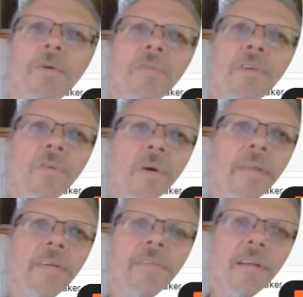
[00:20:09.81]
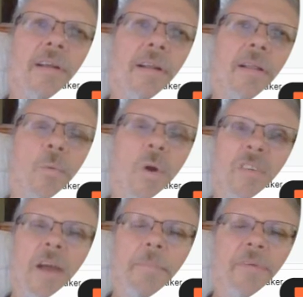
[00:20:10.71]
you've enjoyed this little
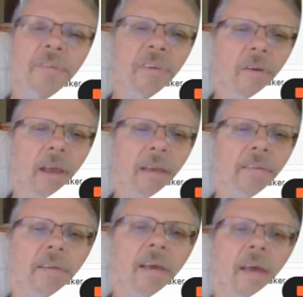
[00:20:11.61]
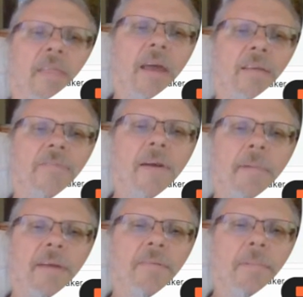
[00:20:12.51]
workshop series. Thanks very
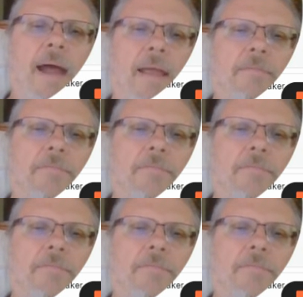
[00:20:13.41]
much. Bye.